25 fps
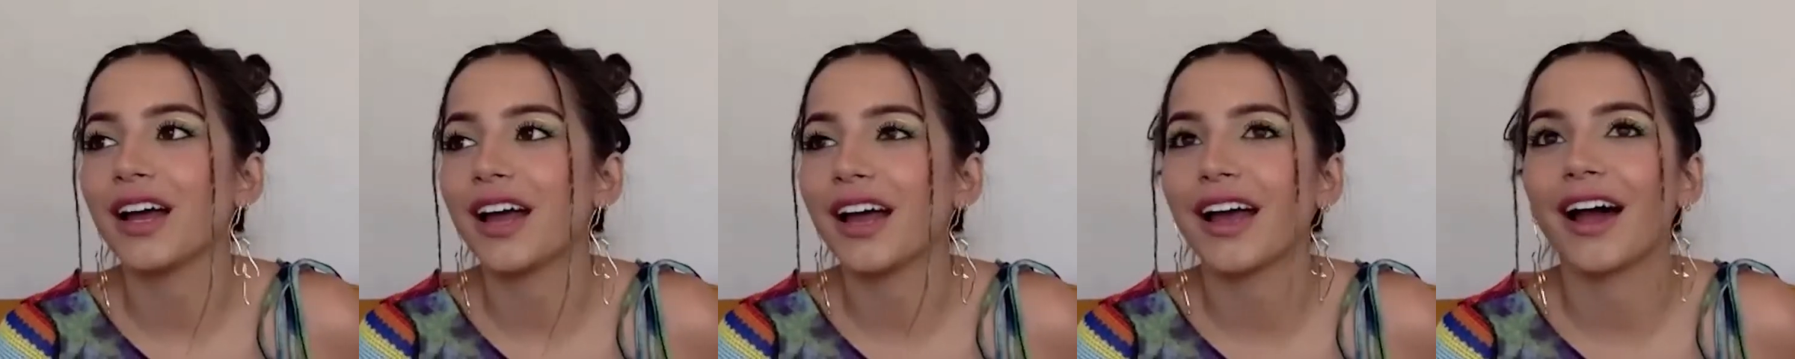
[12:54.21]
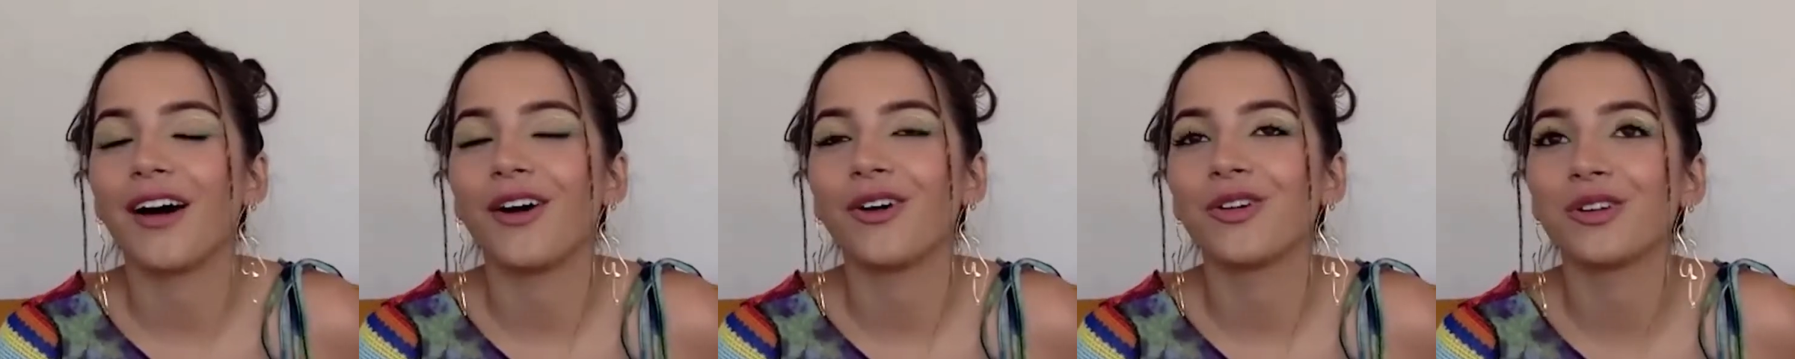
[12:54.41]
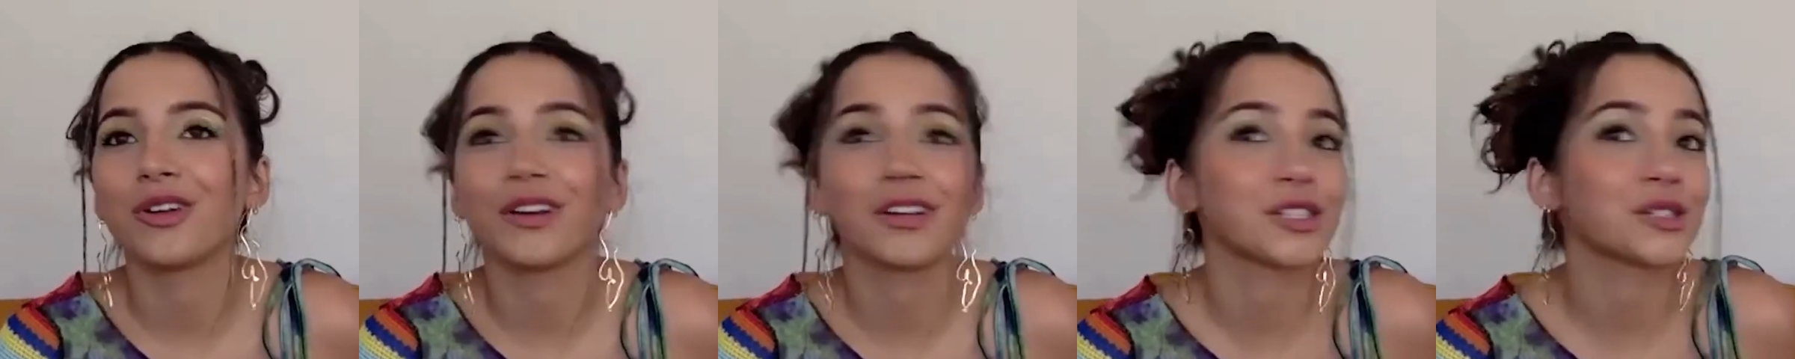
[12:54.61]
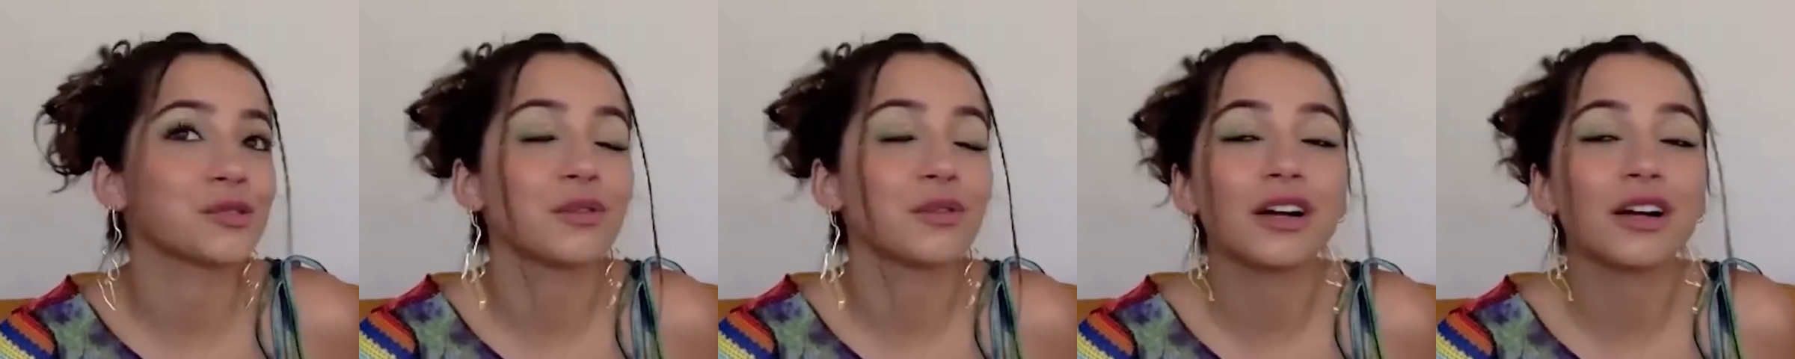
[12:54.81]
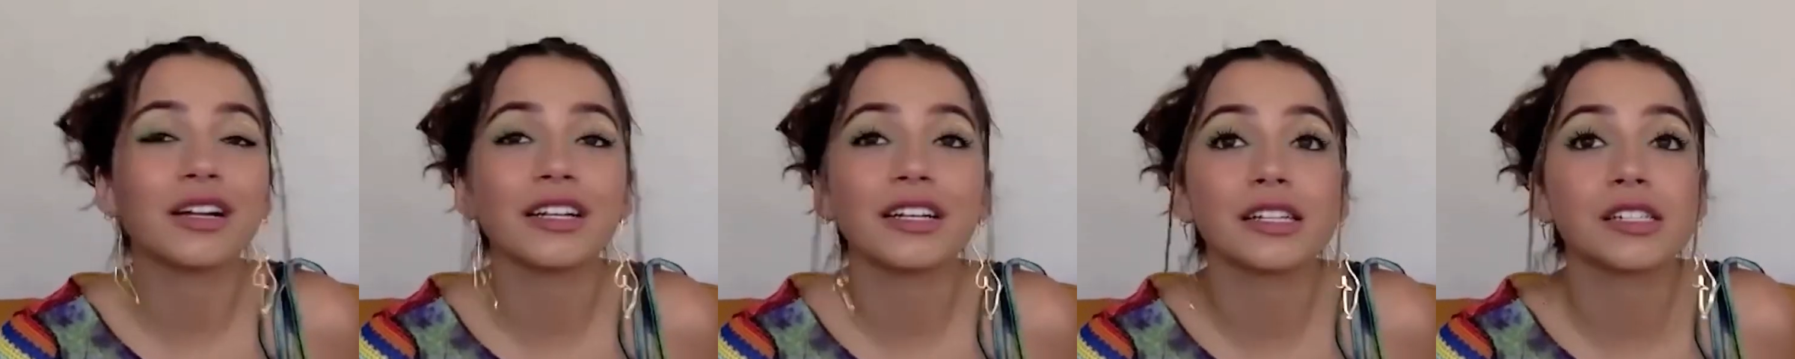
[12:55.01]
As
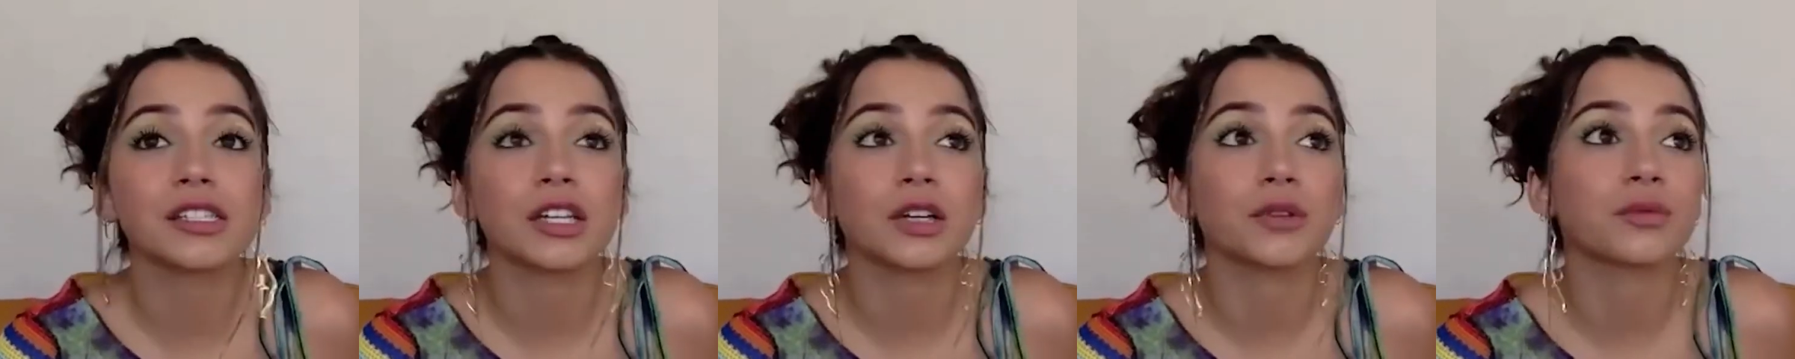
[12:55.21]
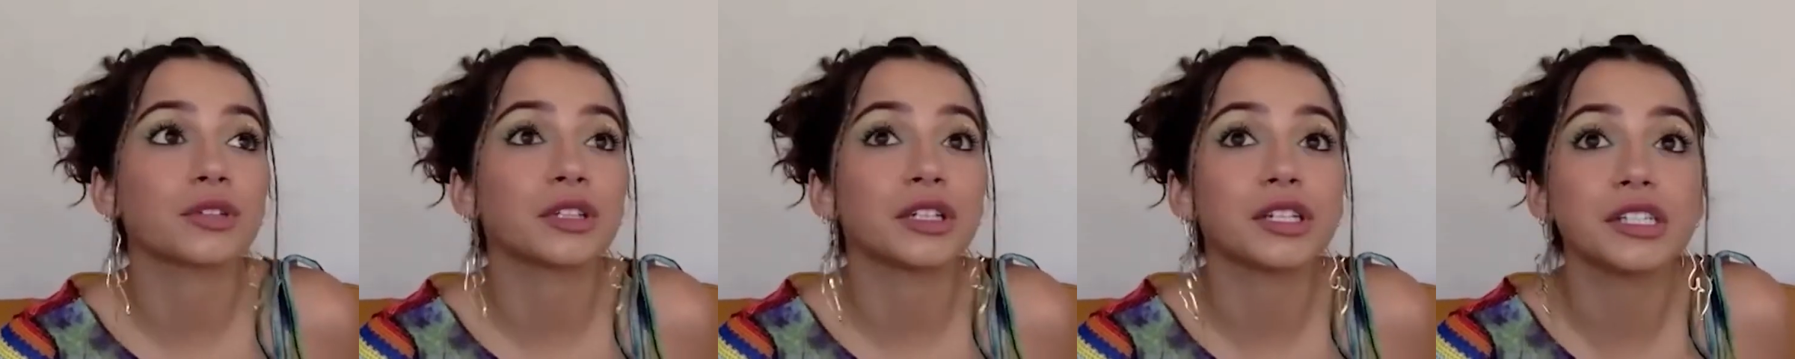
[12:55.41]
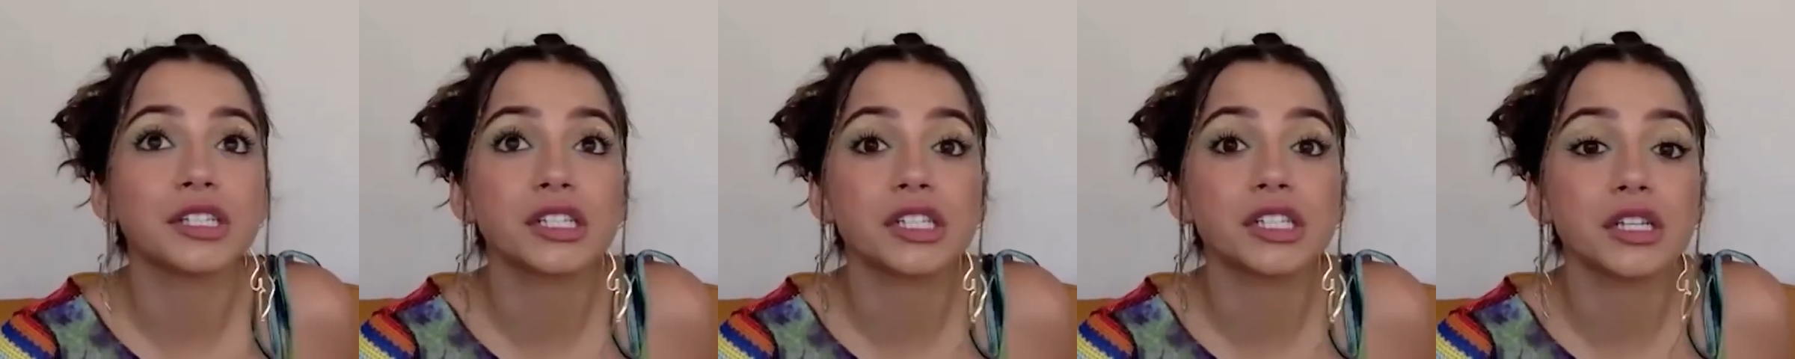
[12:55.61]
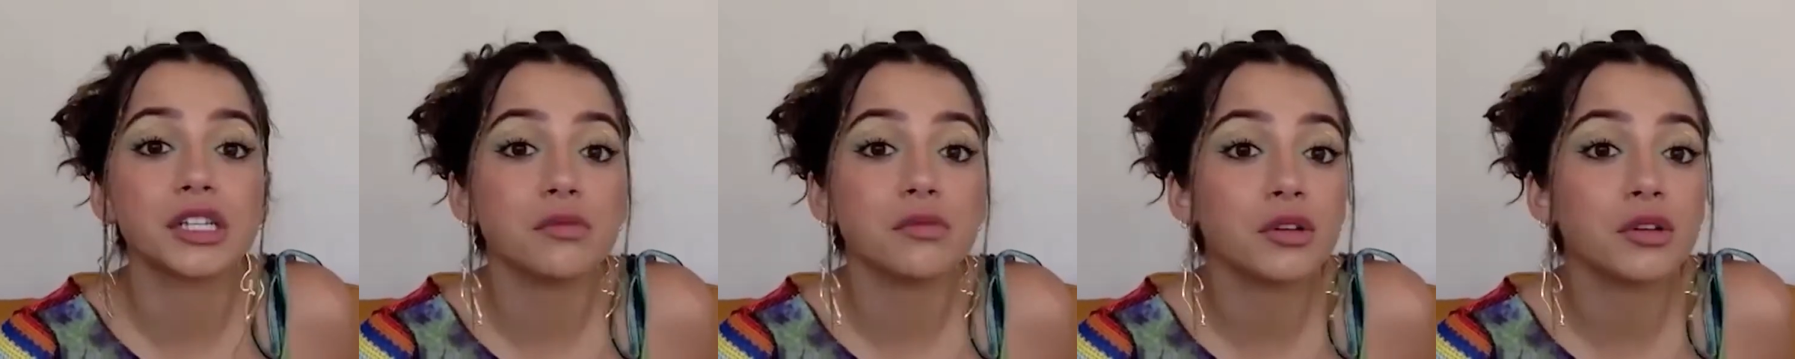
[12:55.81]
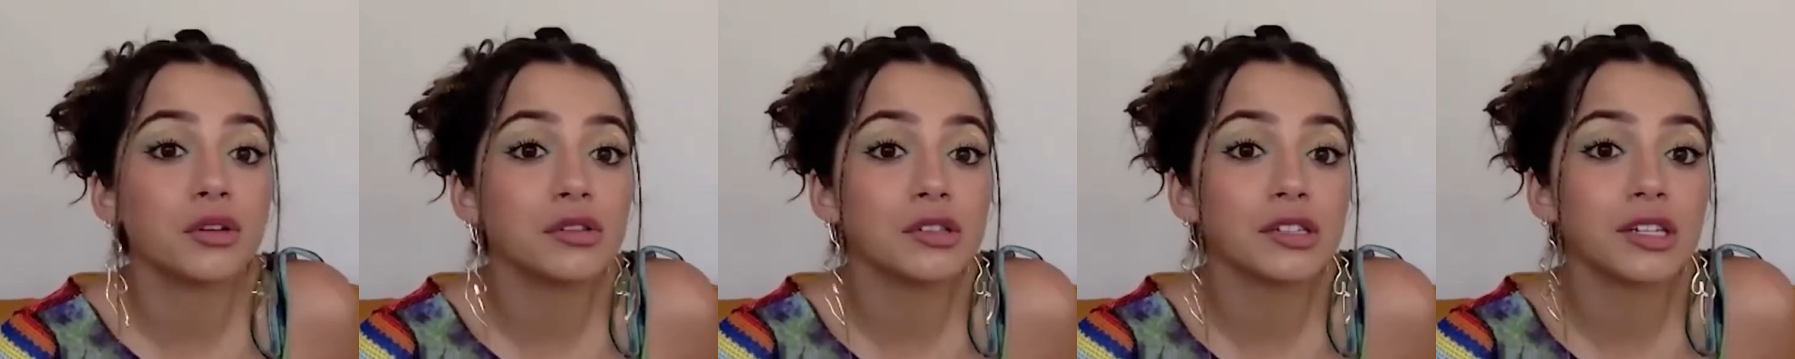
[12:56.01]
well as releasing
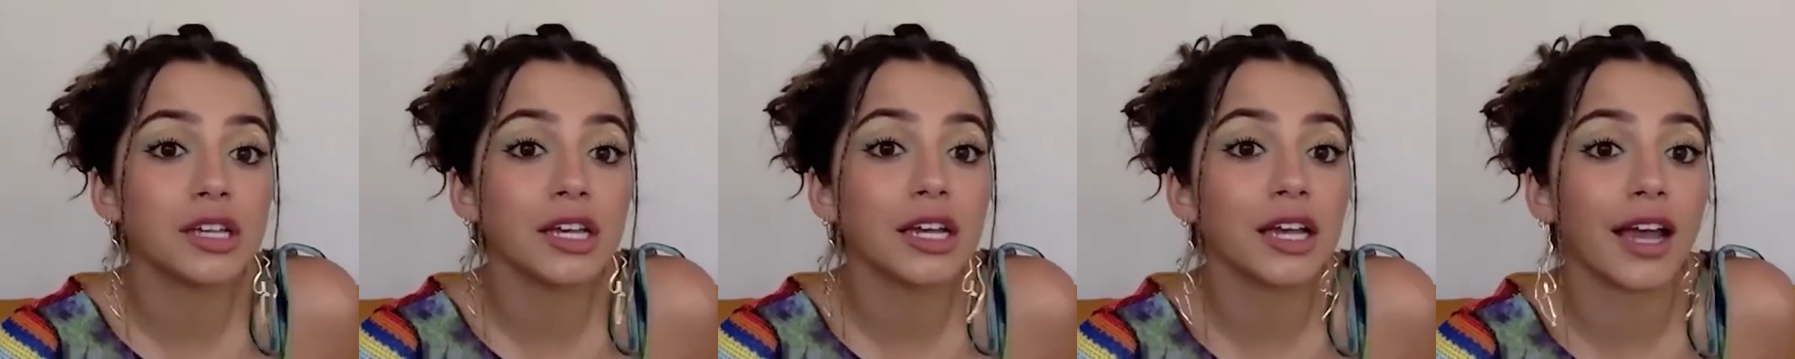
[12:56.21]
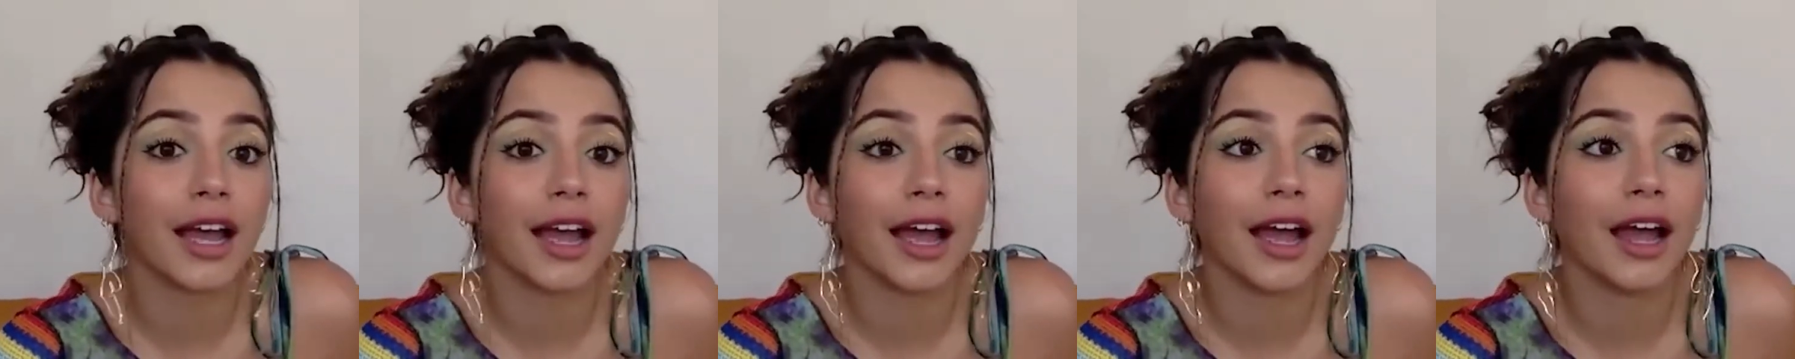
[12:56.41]
music